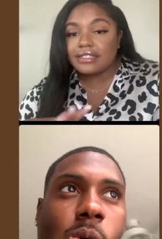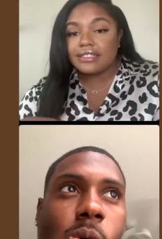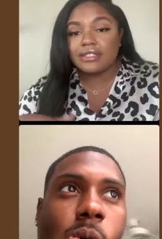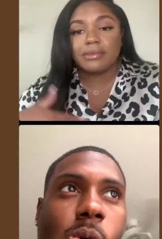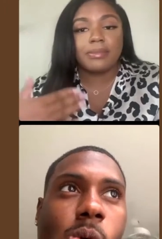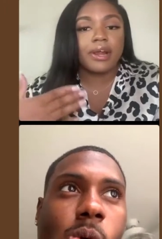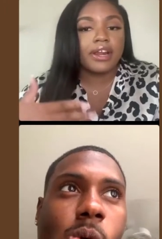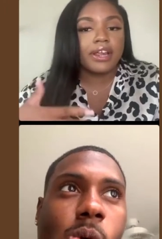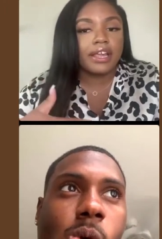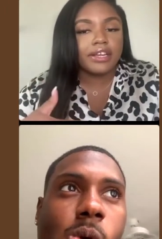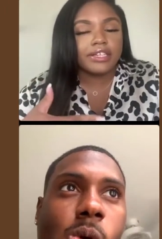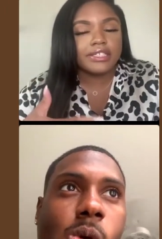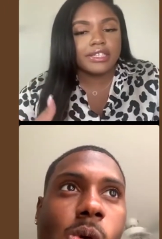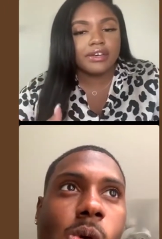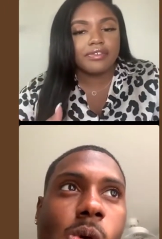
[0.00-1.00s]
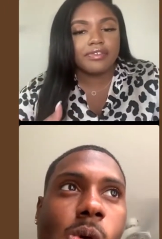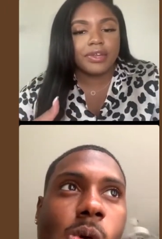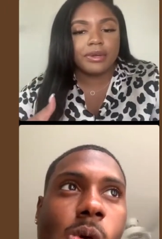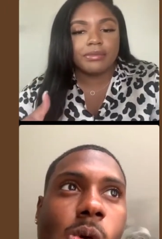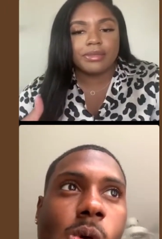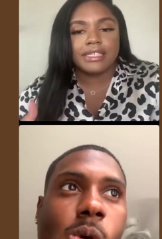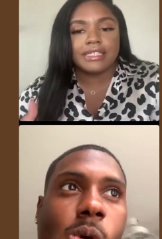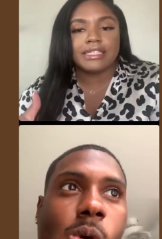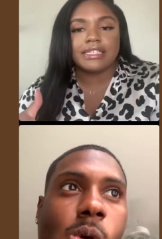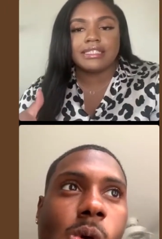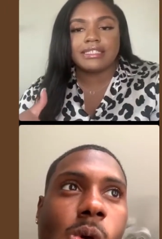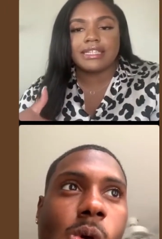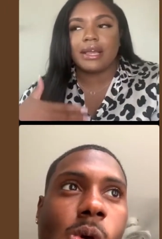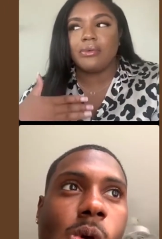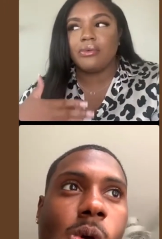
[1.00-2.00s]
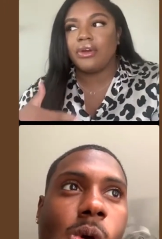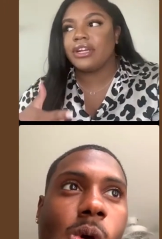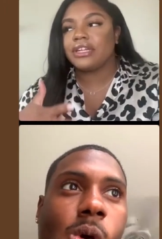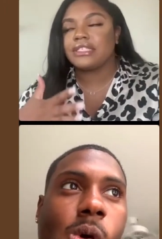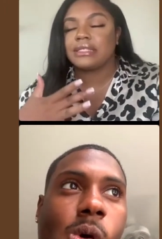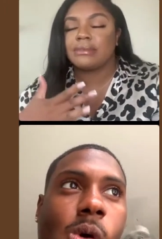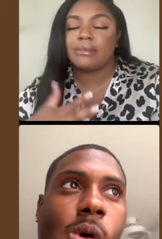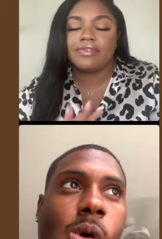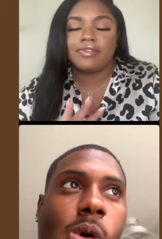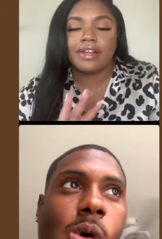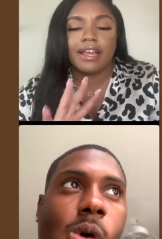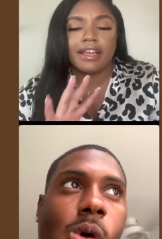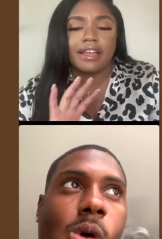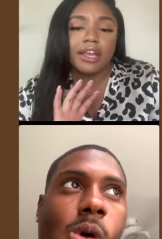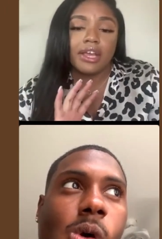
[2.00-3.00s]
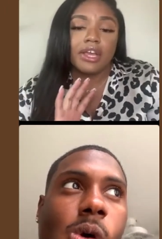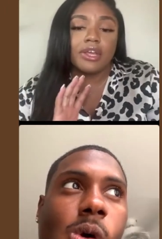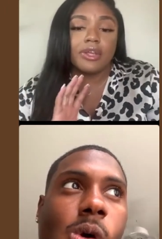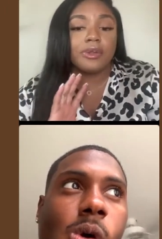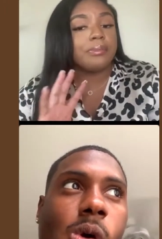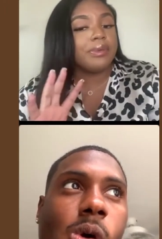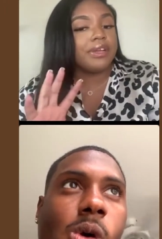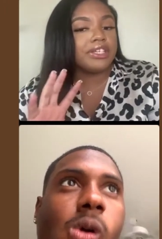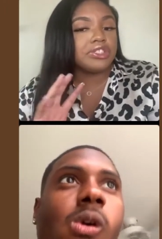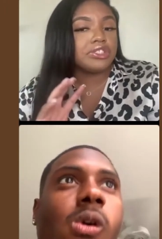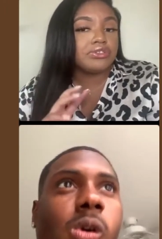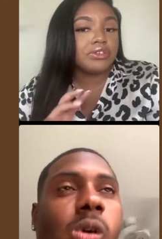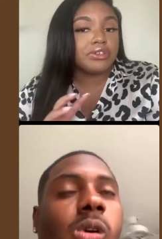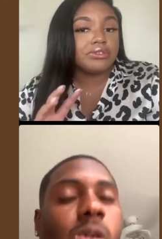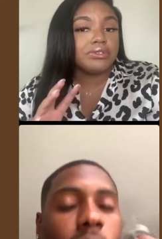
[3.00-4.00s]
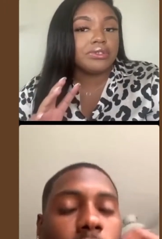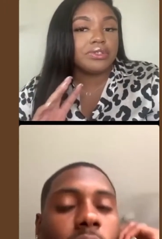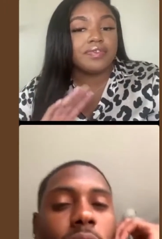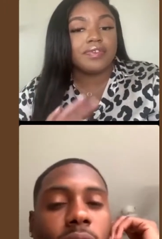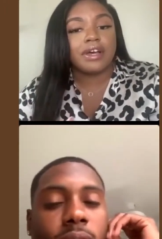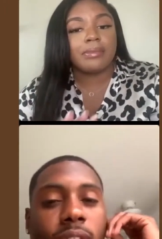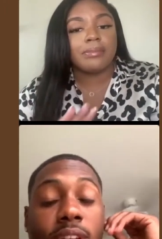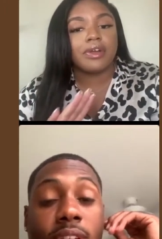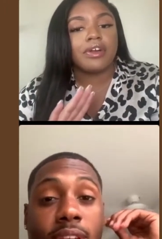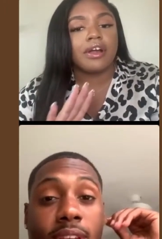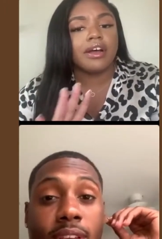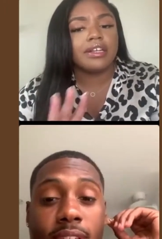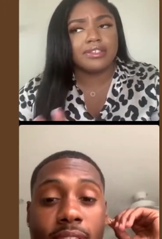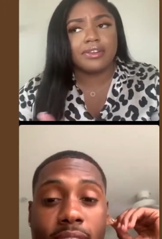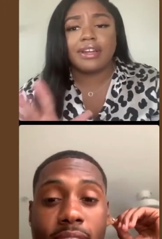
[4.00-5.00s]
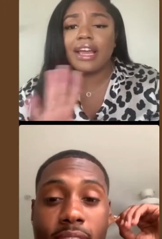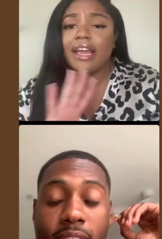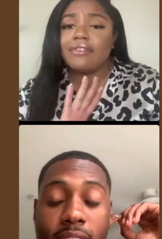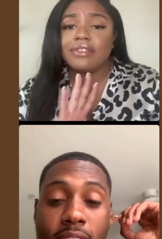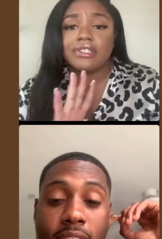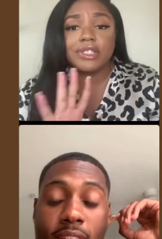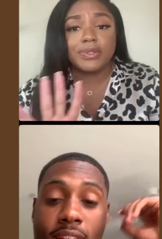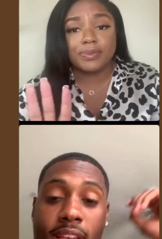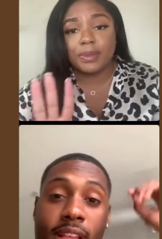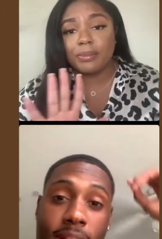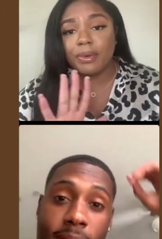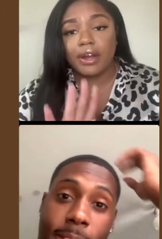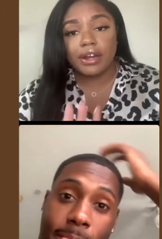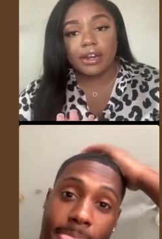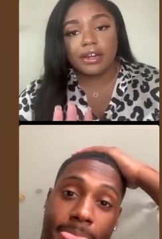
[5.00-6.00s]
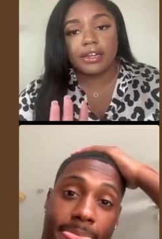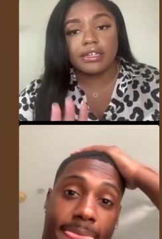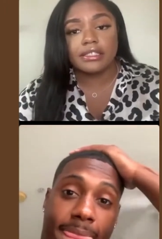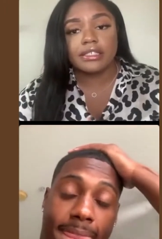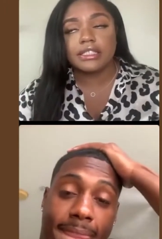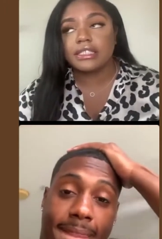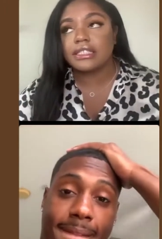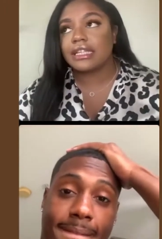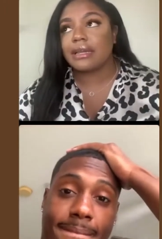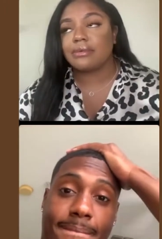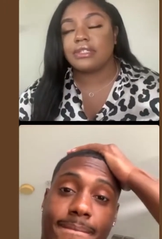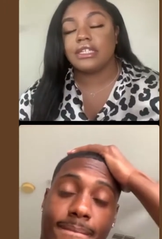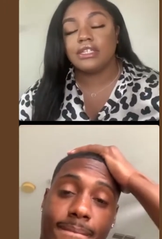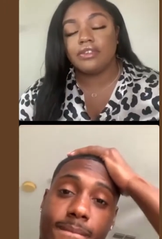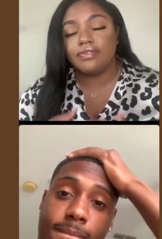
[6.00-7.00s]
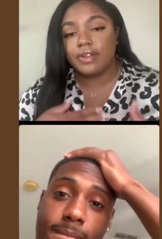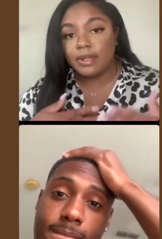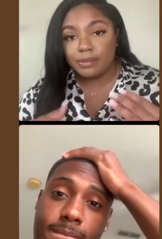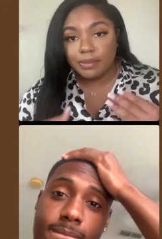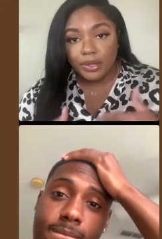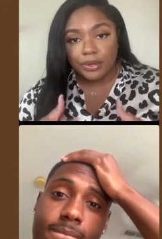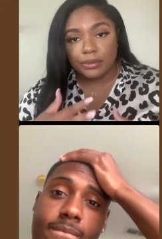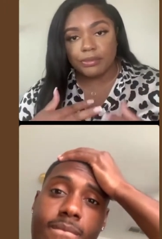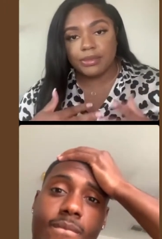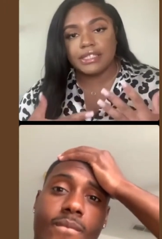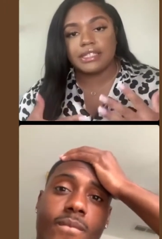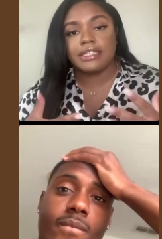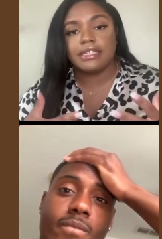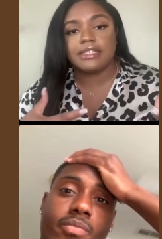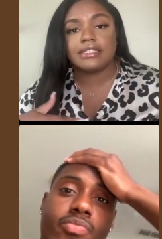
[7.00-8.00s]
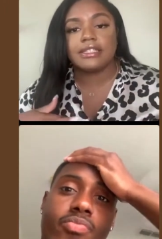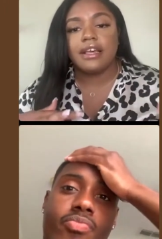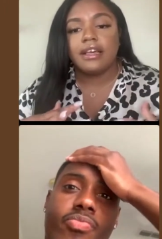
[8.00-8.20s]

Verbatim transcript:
Speaker 1: to market yourself and your business like what are some of like your biggest struggles you've come across or not even just with marketing just like then developing your business